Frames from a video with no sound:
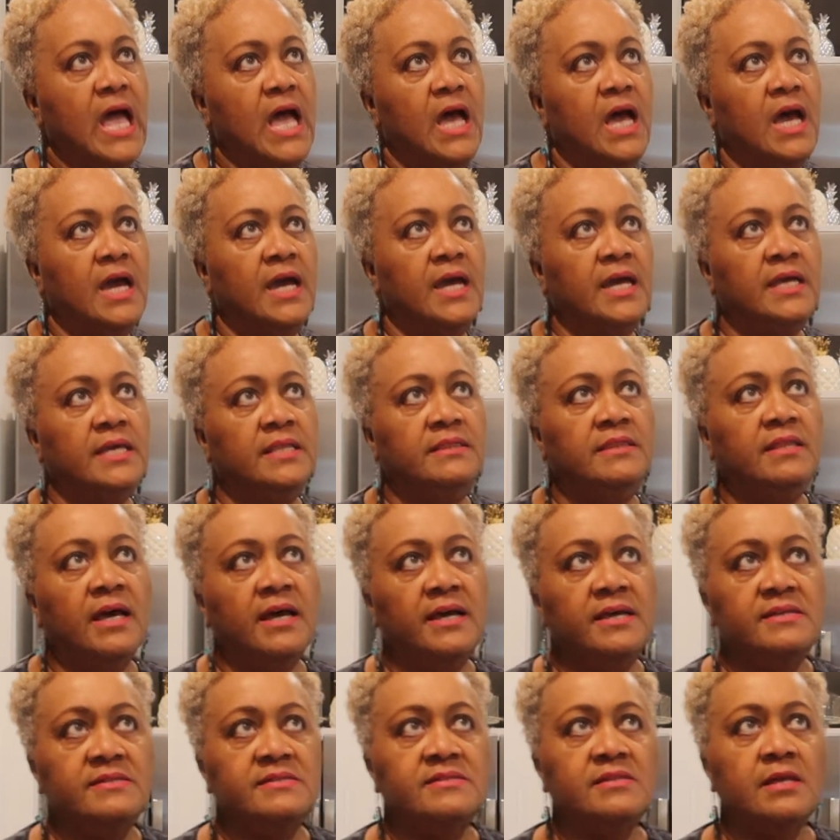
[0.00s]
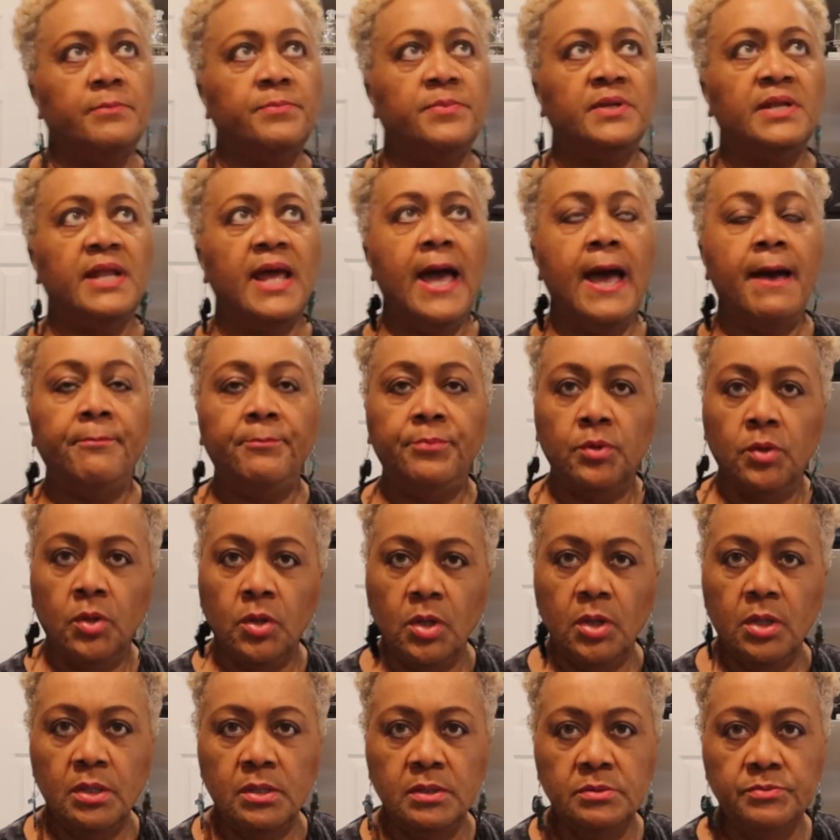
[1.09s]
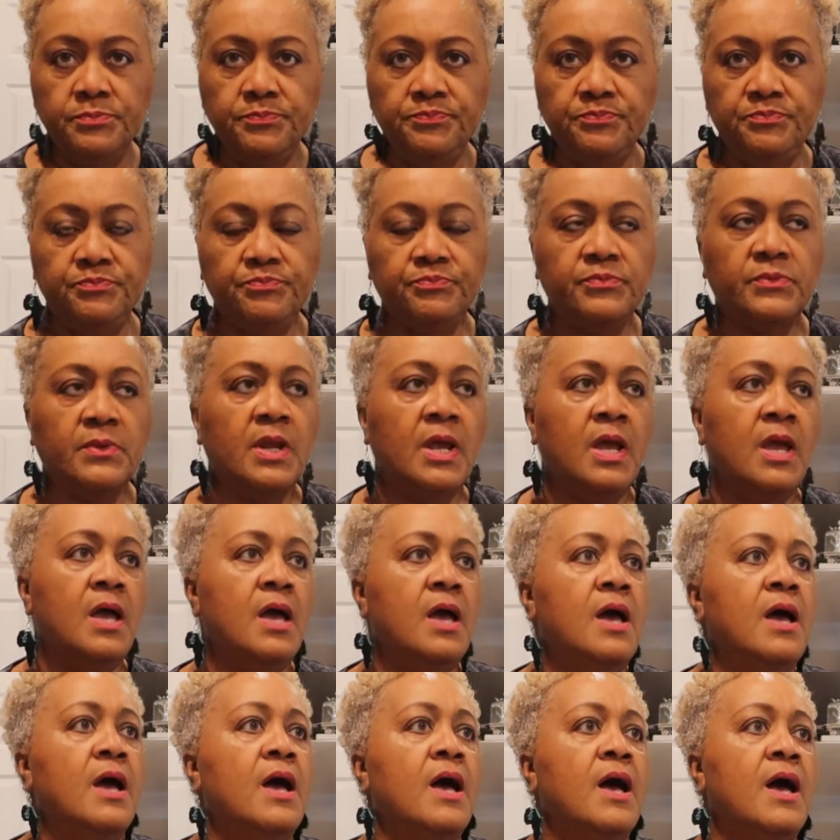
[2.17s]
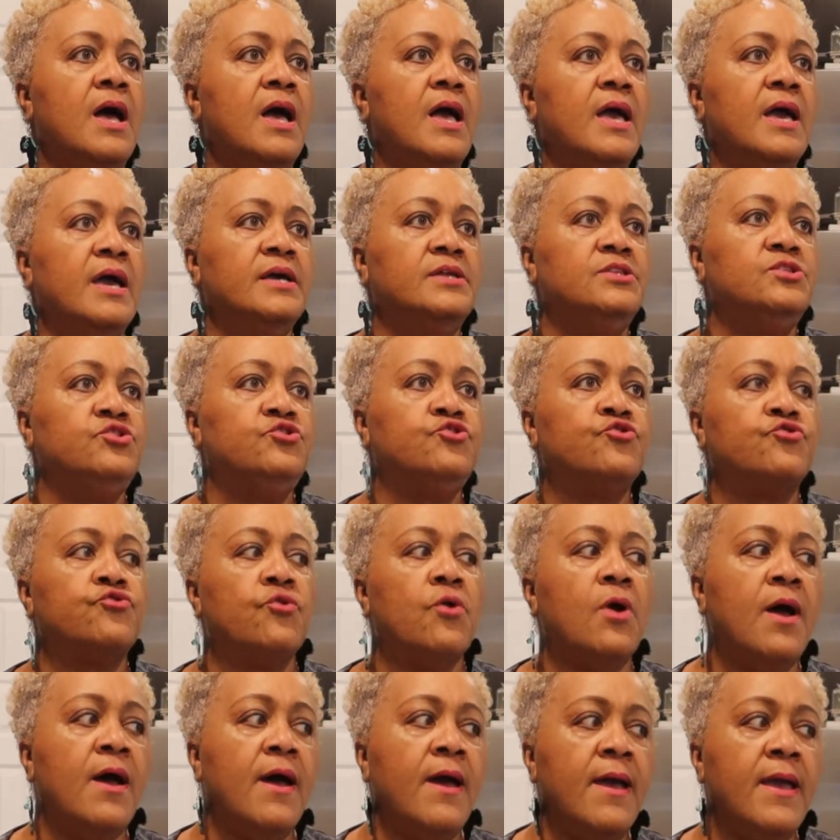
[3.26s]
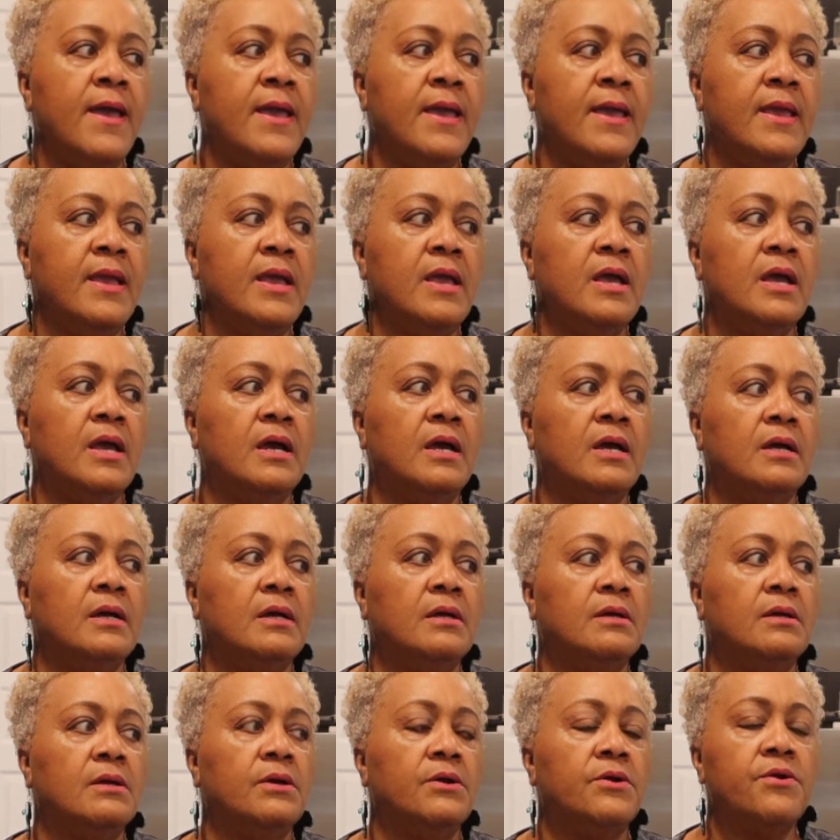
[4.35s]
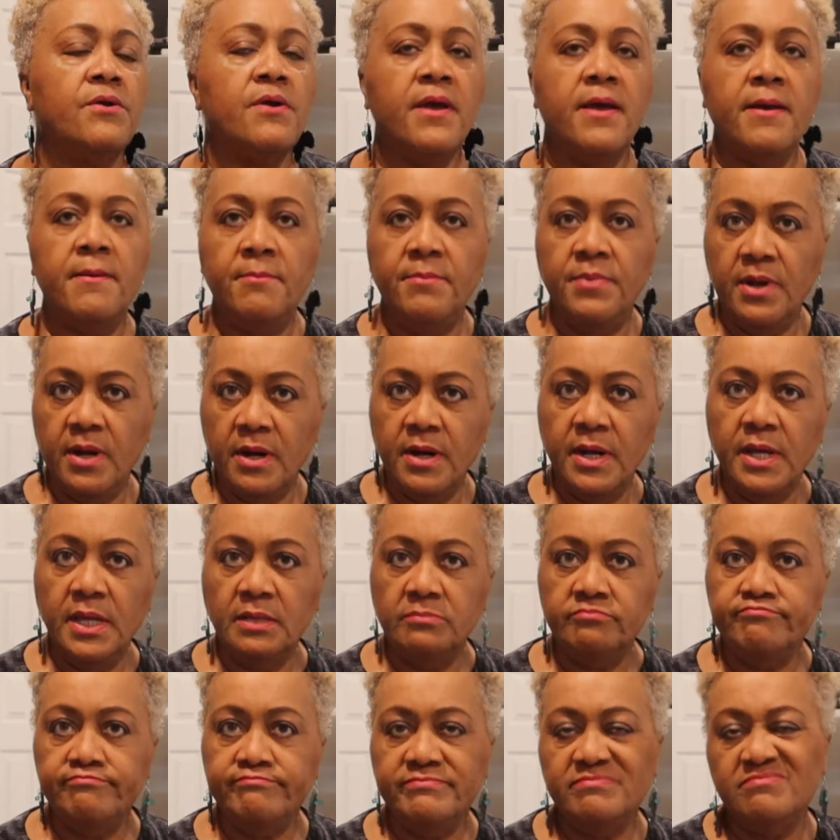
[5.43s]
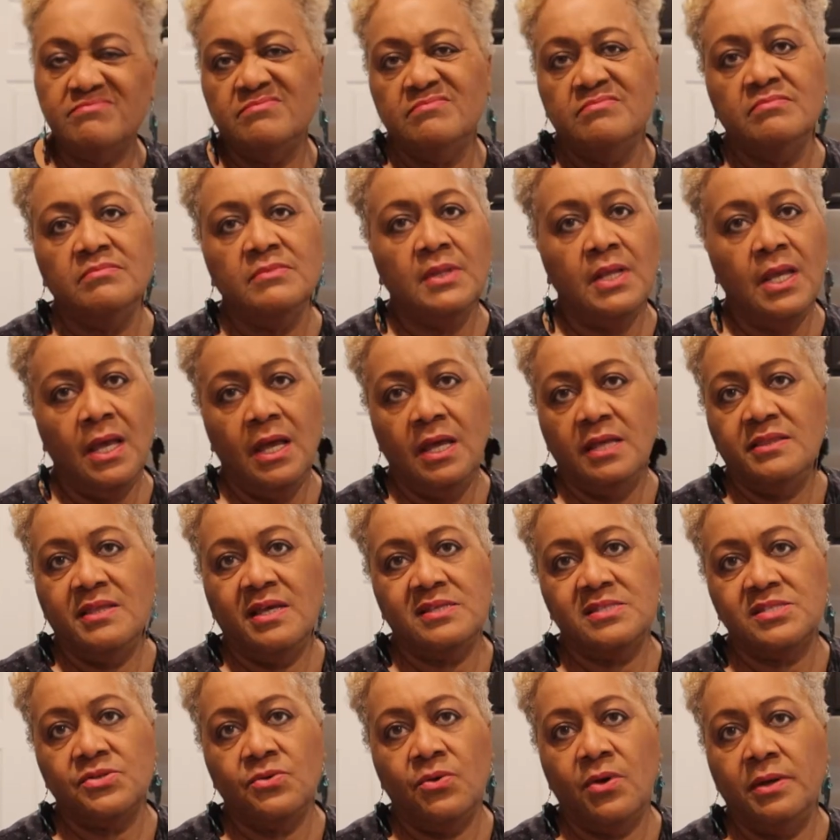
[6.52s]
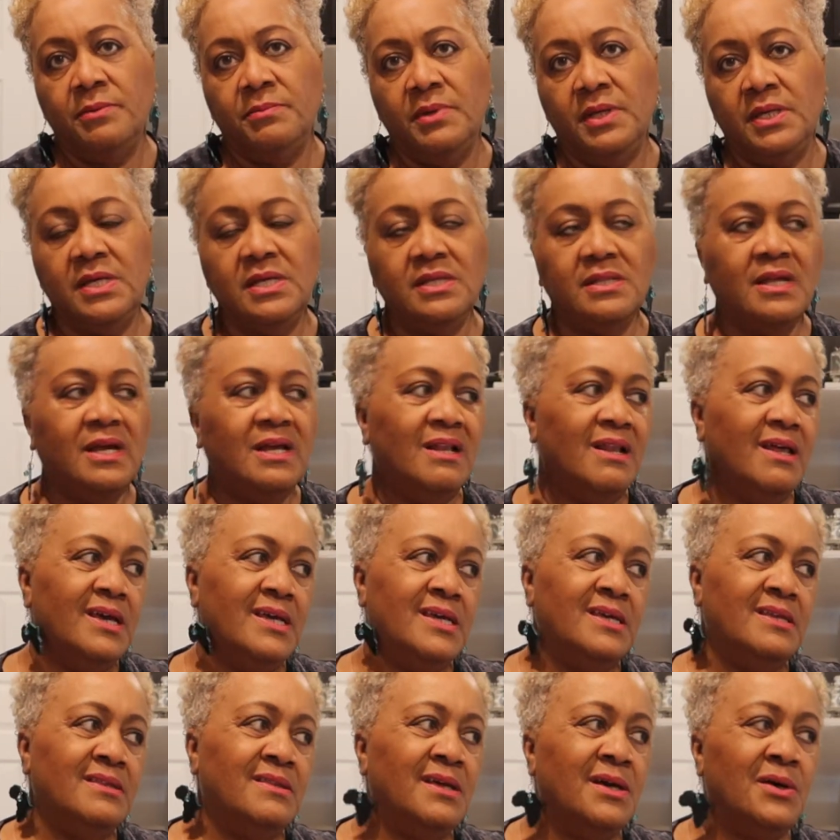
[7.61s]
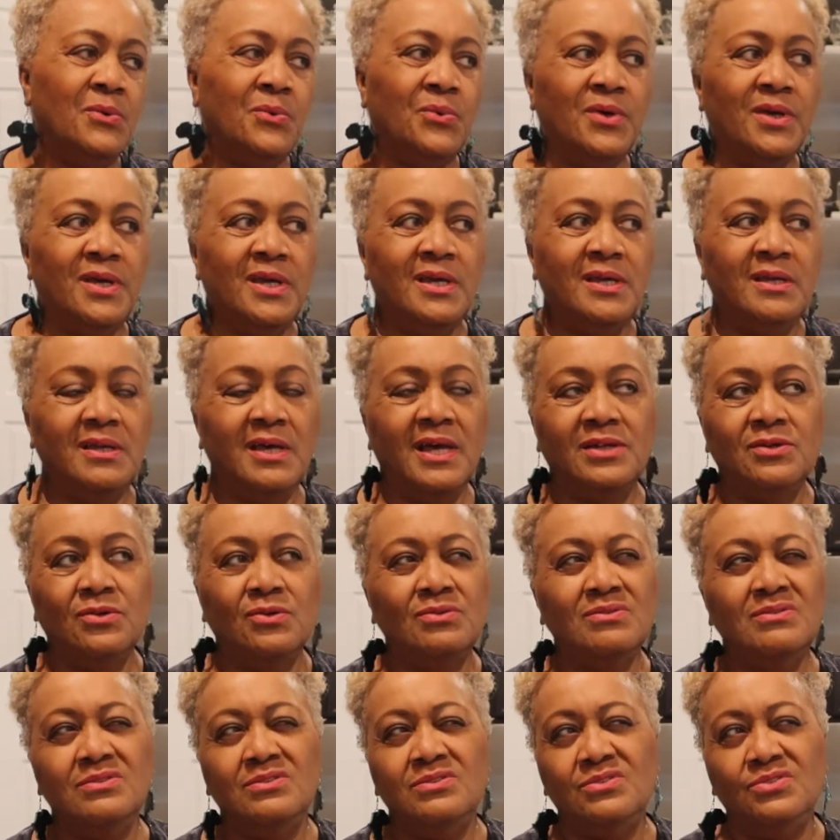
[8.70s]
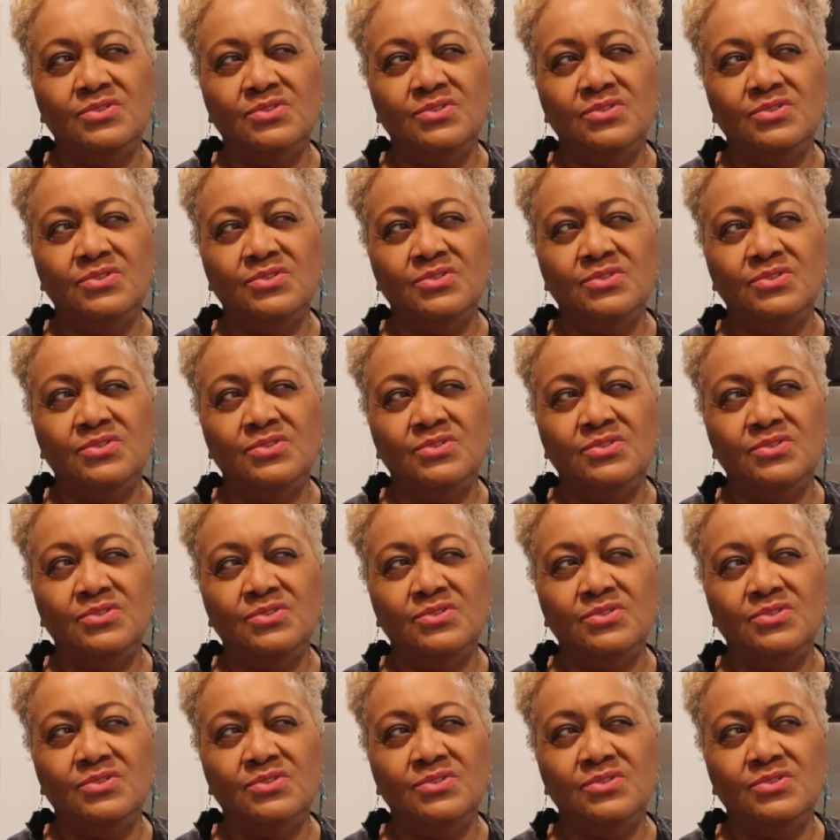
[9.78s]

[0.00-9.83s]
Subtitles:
I dice up an apple and dry cranberry. That's how I make it. I like it that way. I don't